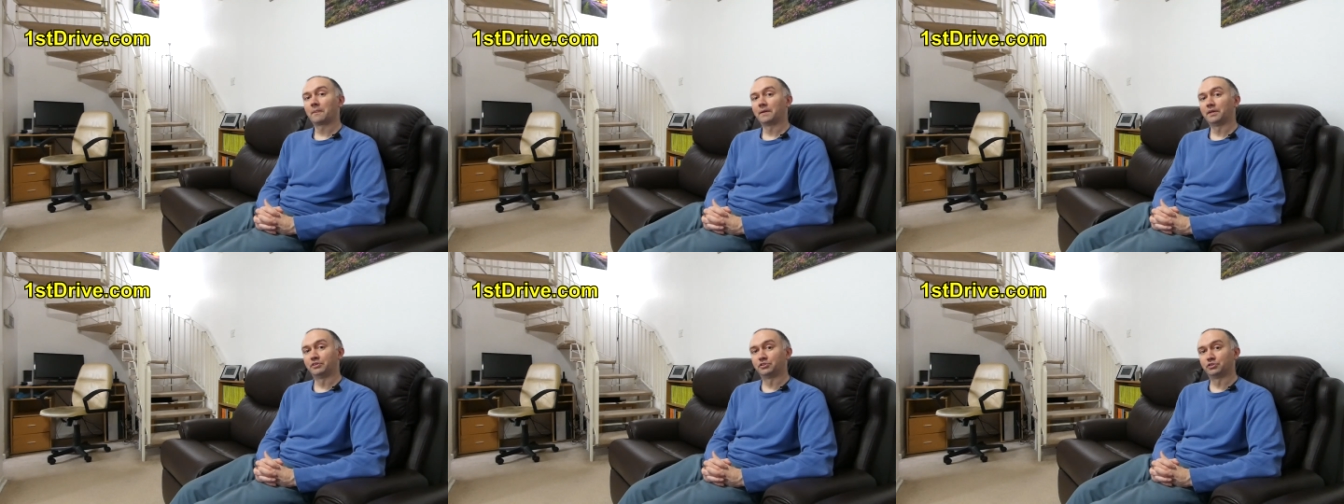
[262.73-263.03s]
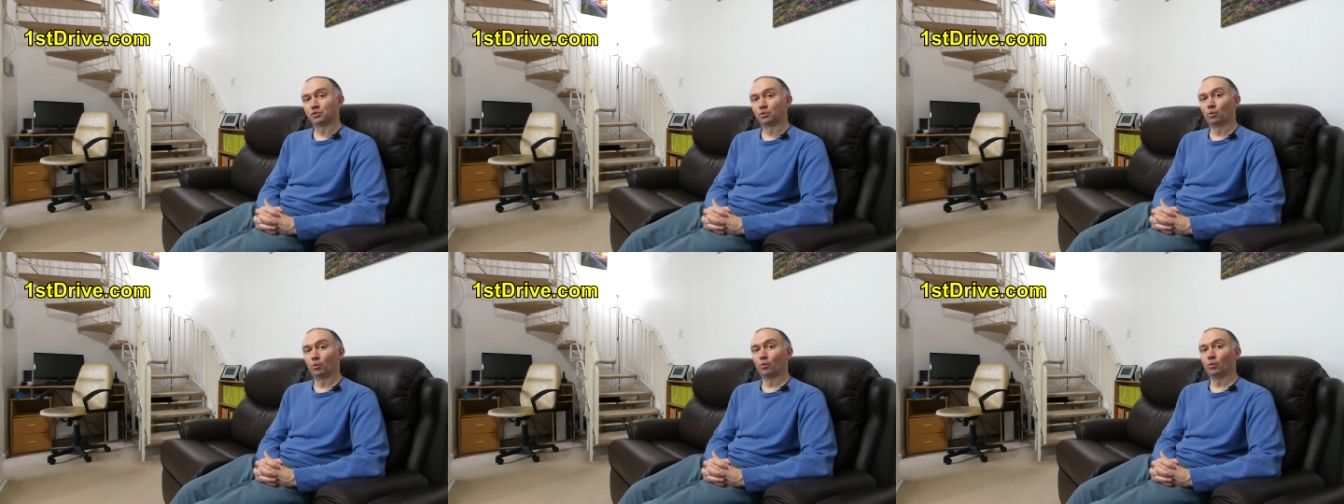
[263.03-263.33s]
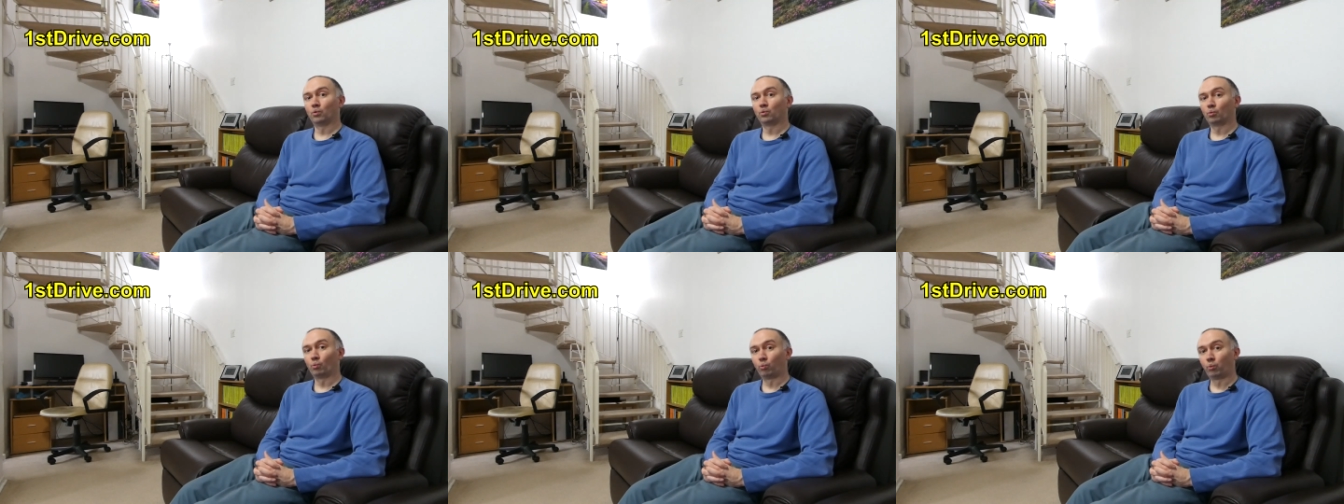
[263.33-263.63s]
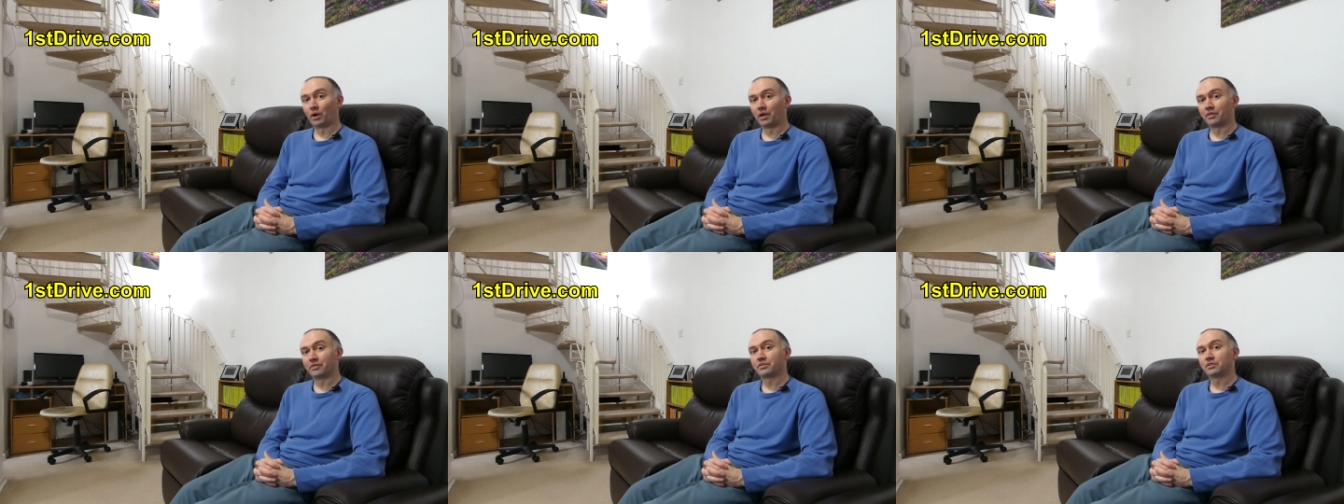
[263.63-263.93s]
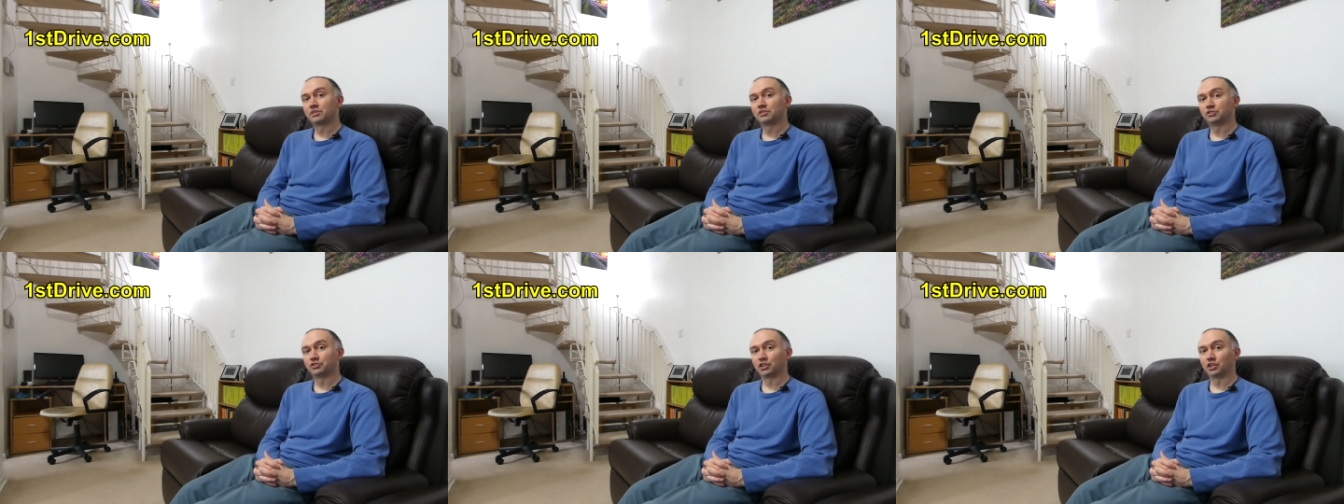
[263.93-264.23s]
It's all with
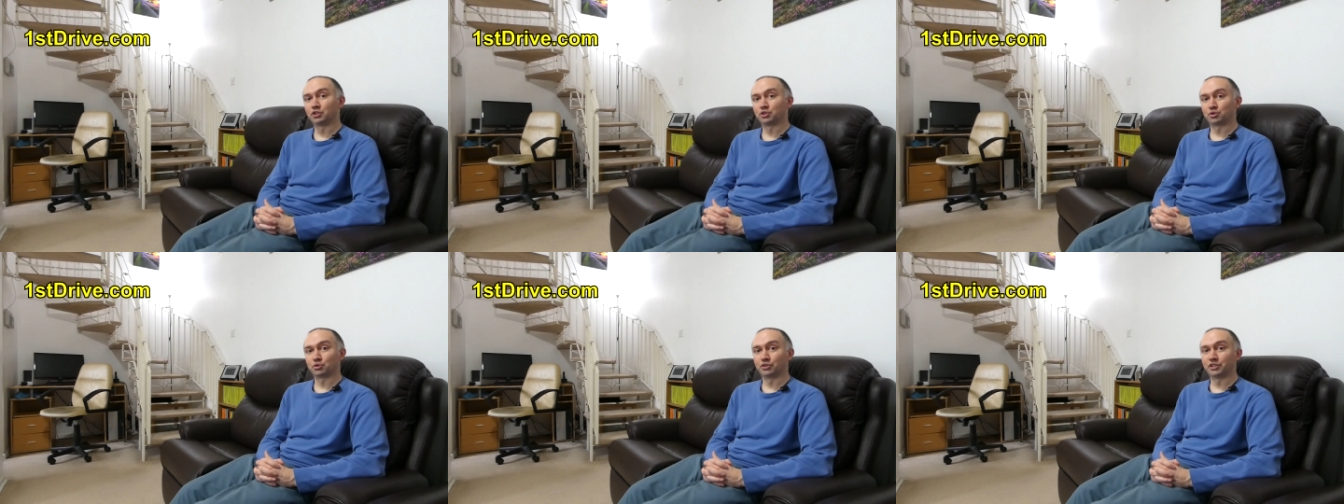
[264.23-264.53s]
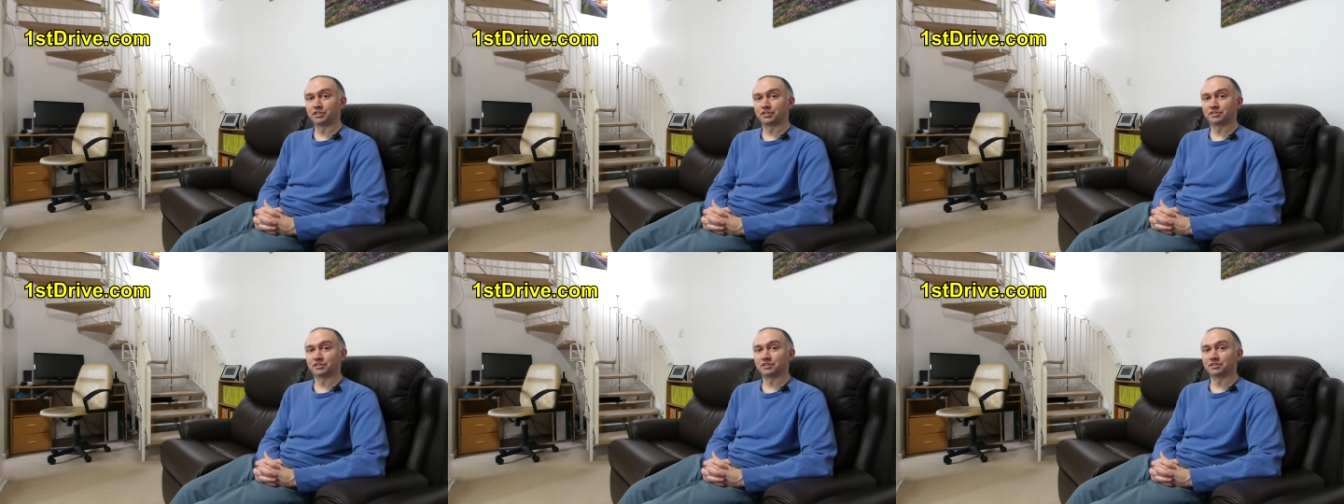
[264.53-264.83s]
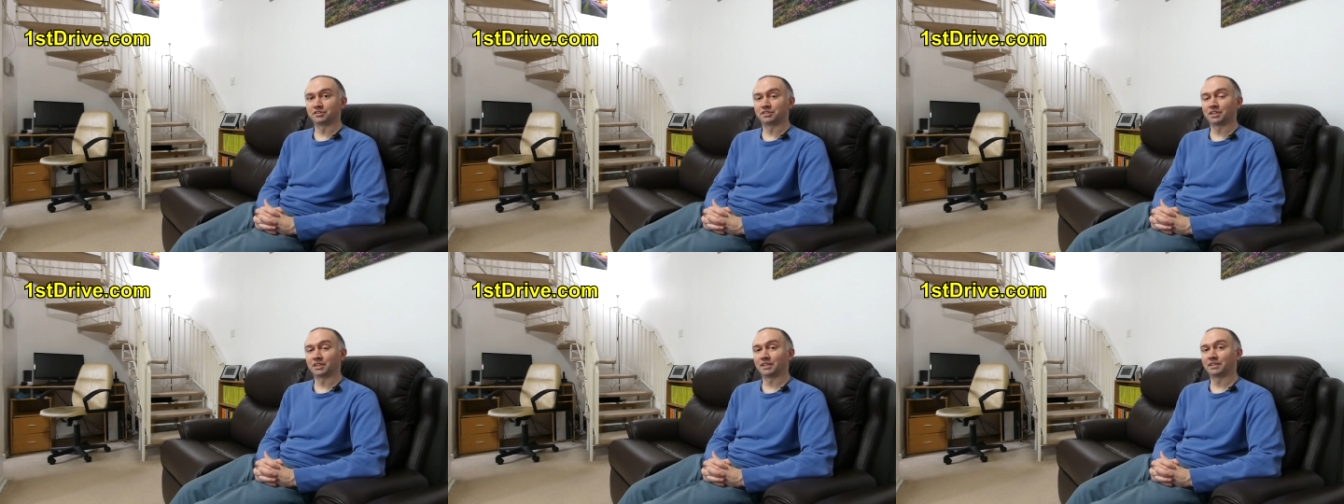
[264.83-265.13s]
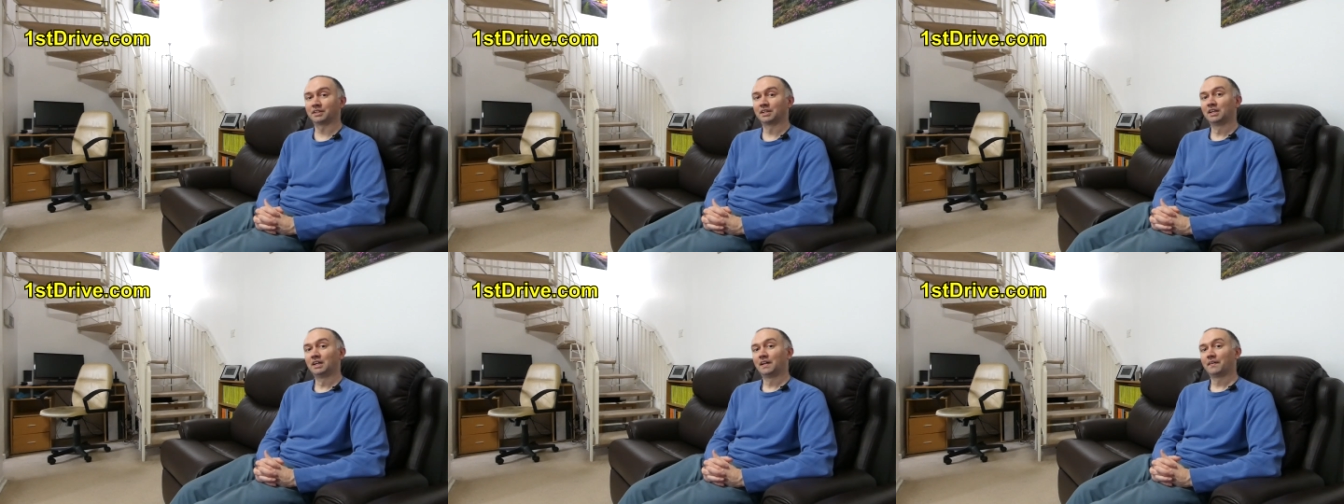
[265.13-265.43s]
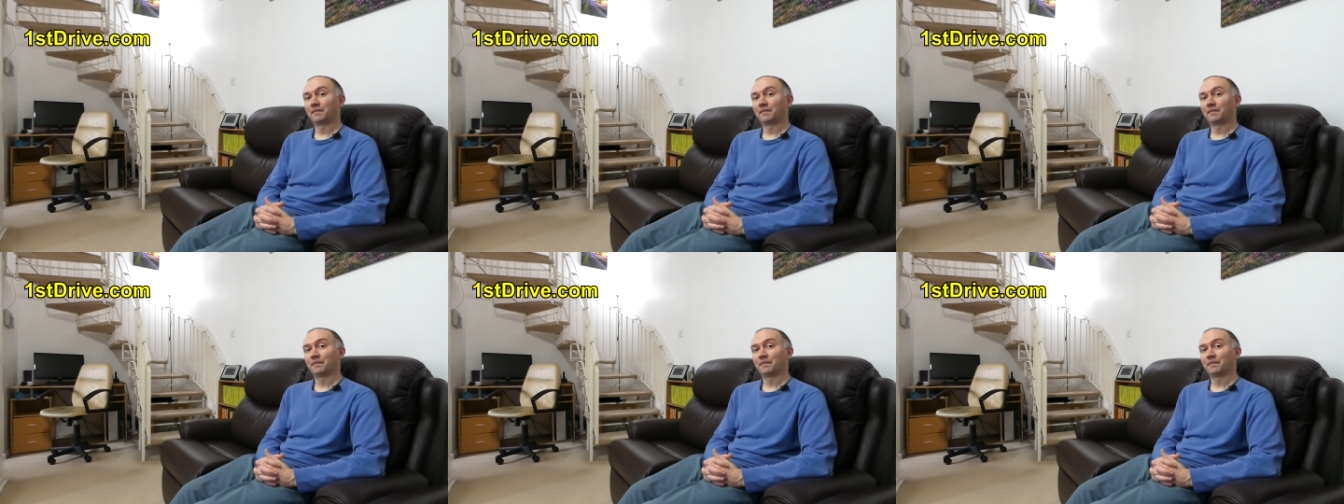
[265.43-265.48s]
social distancing.